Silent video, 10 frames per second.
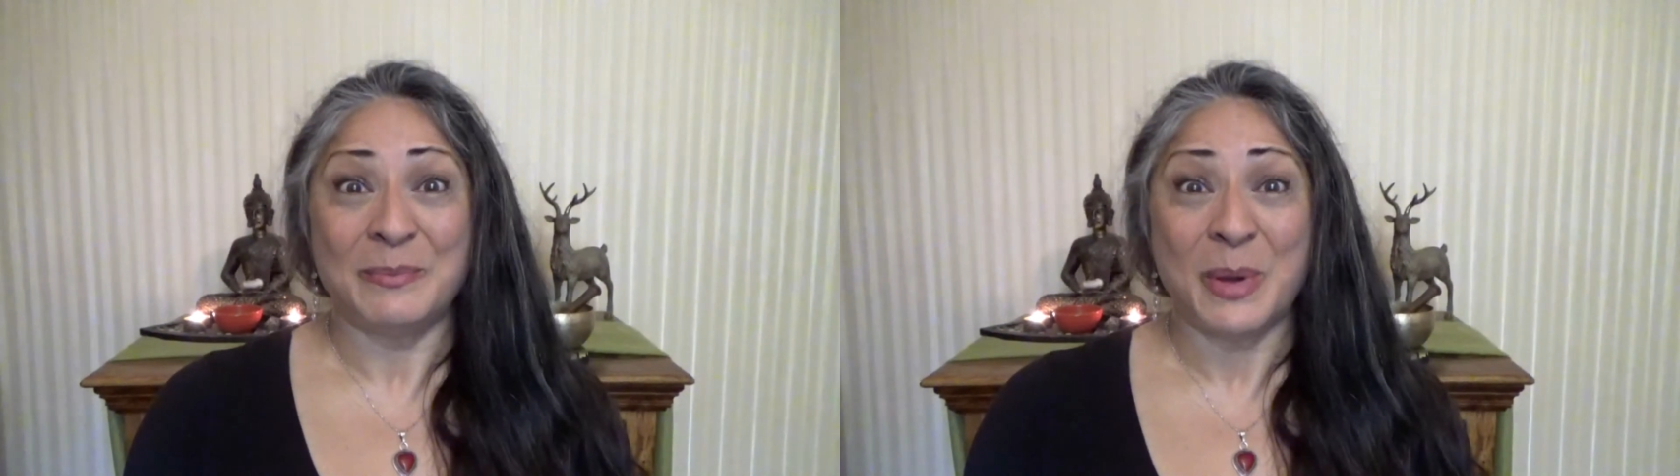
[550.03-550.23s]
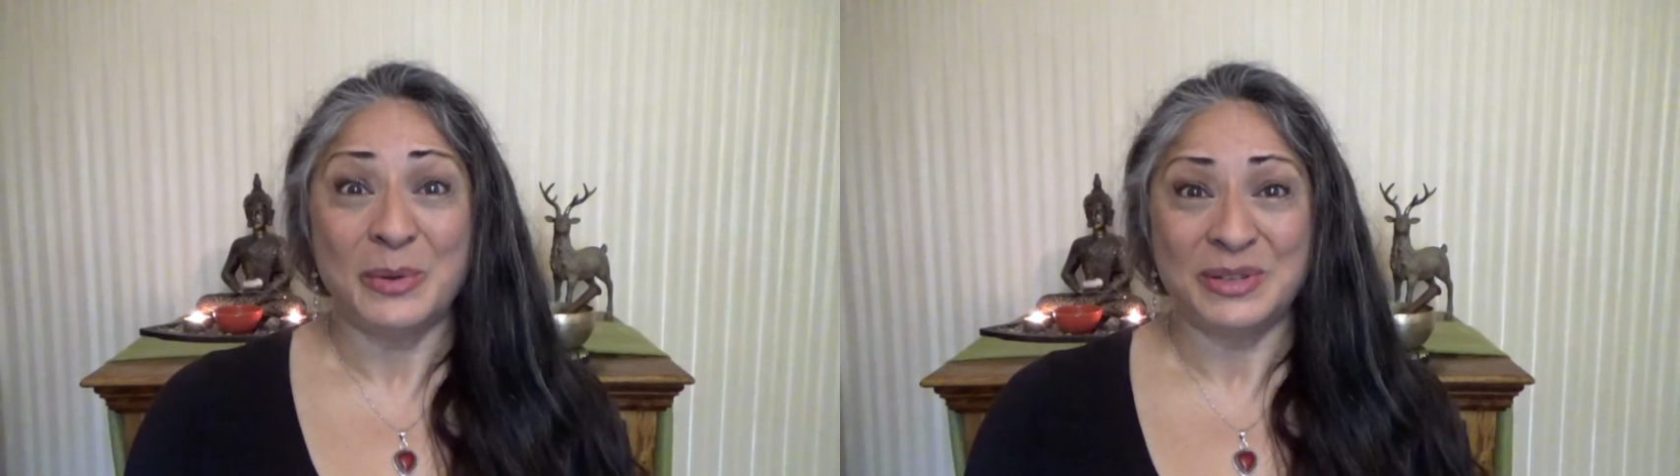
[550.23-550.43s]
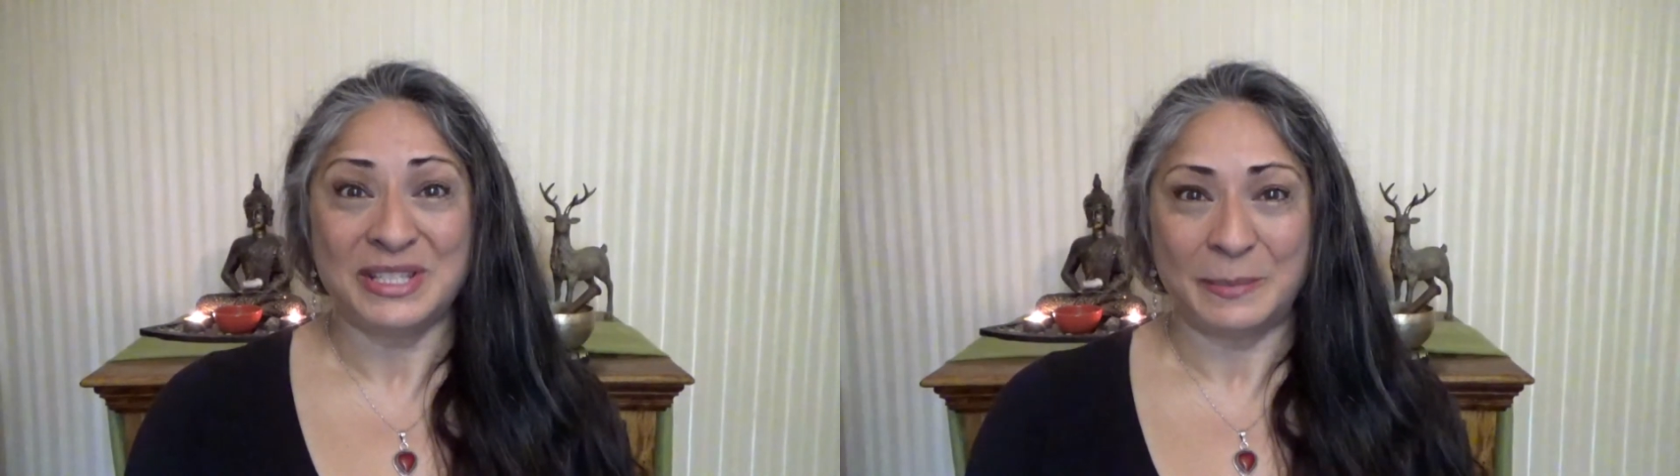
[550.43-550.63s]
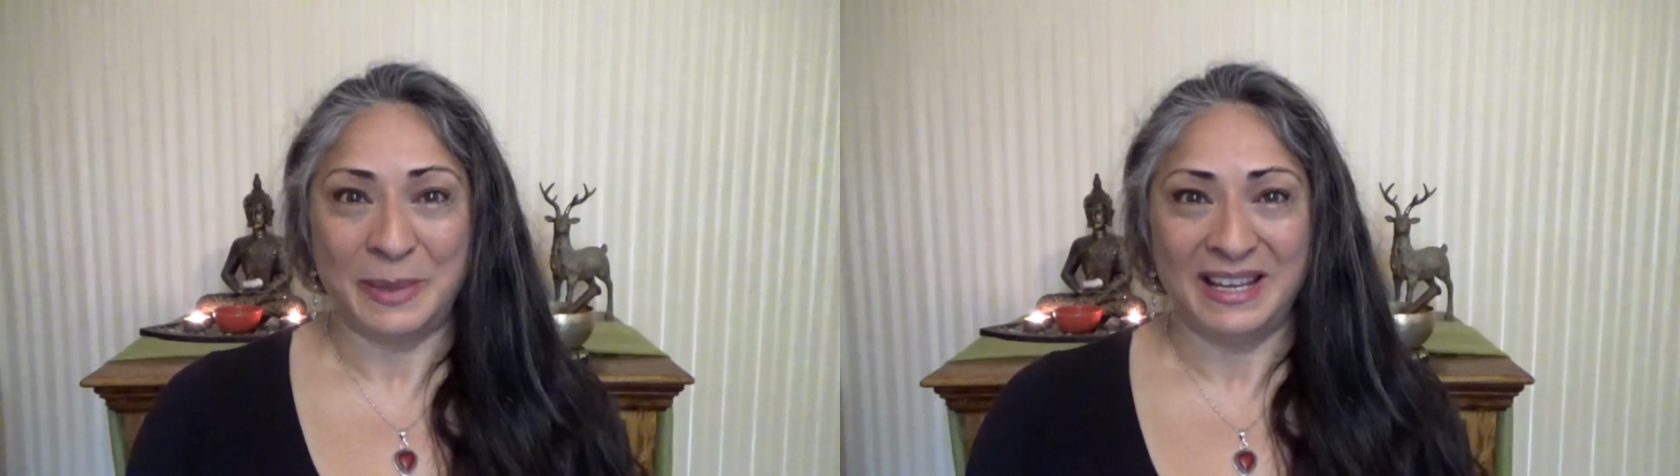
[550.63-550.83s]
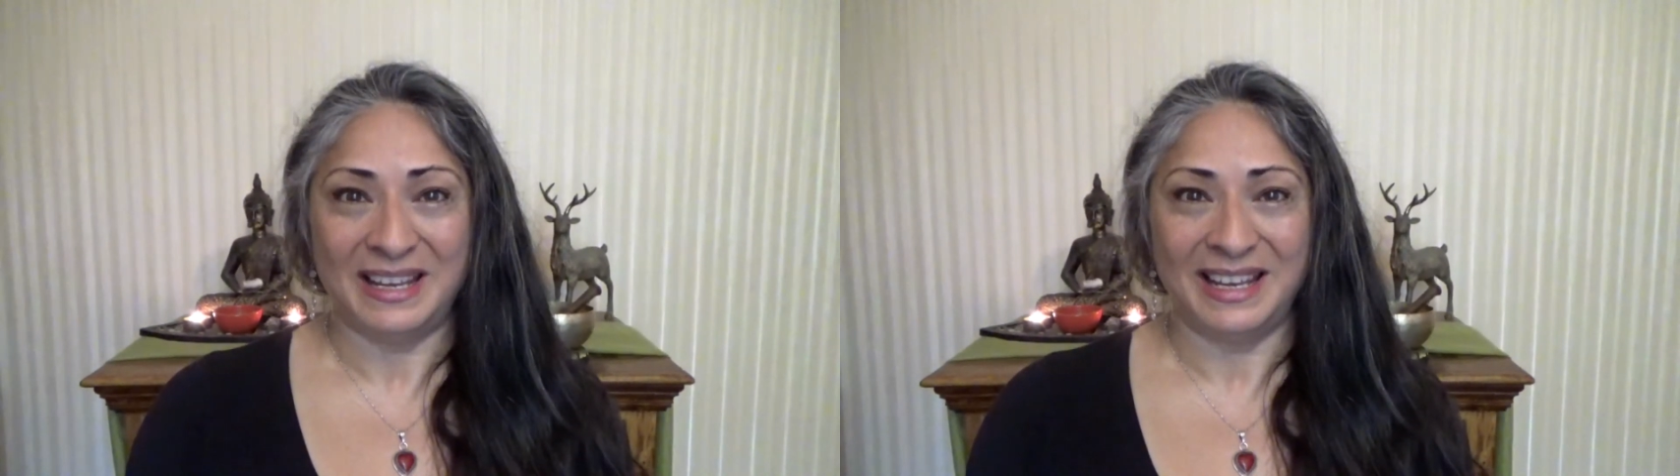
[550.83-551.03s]
most
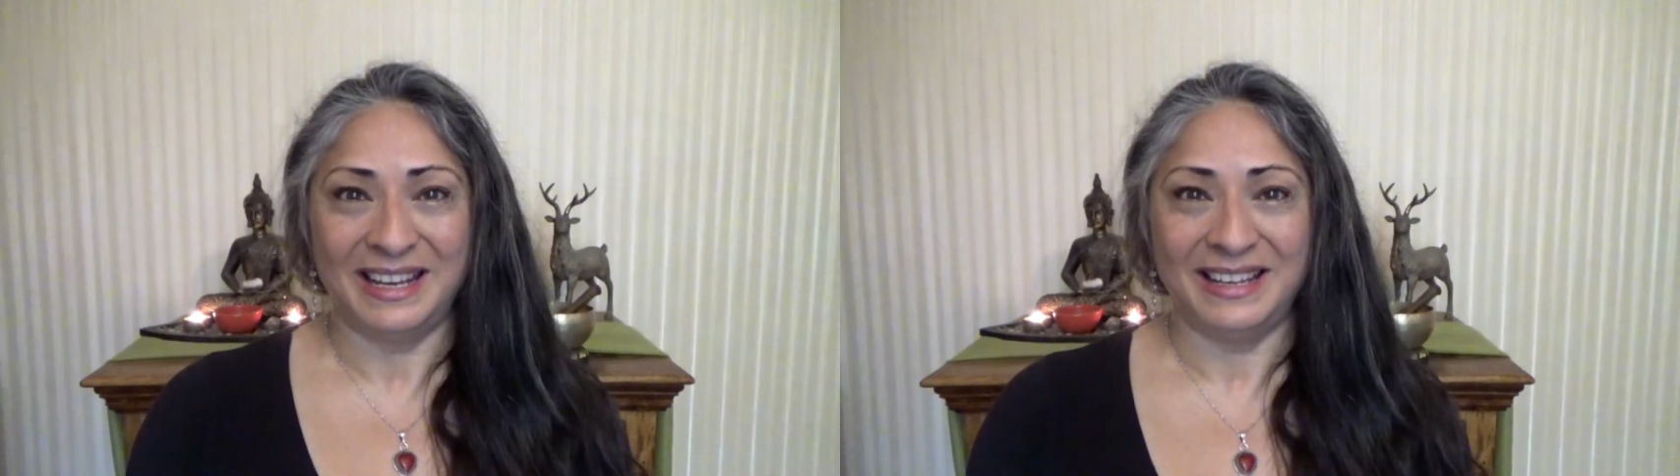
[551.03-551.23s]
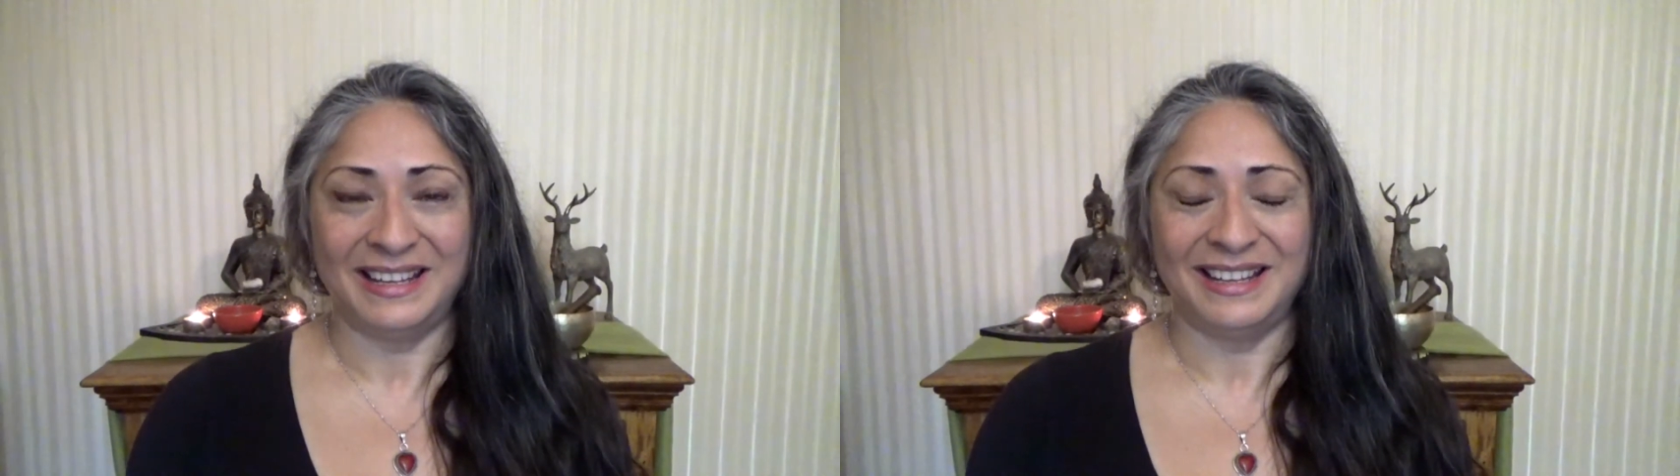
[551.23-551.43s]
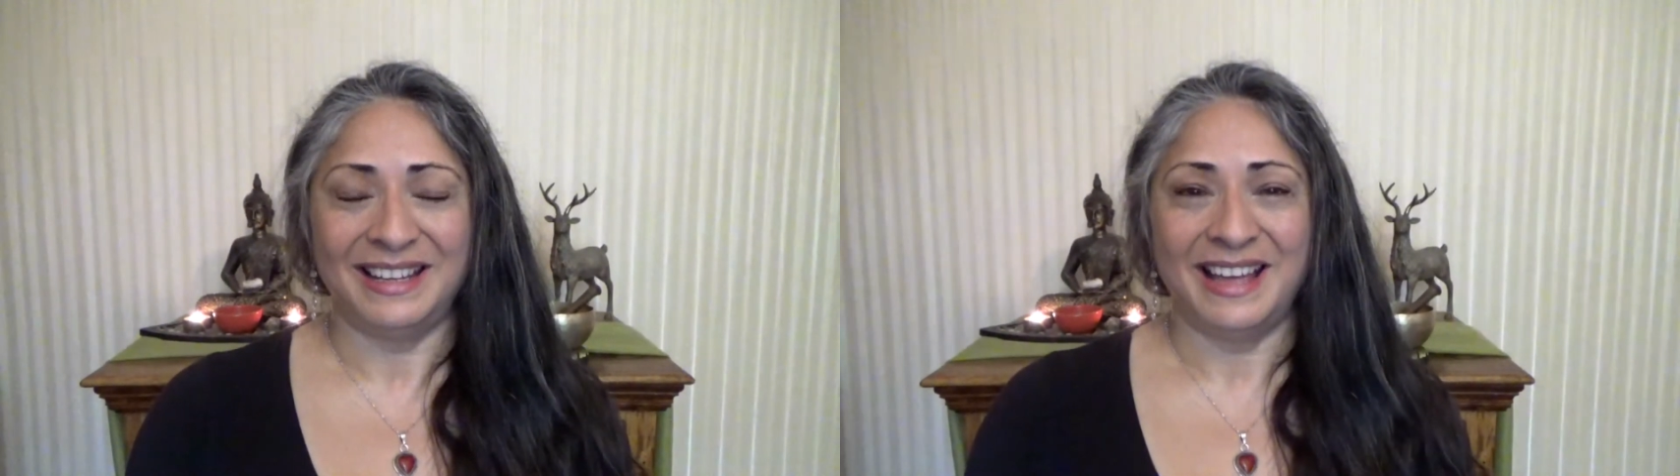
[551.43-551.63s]
appealing?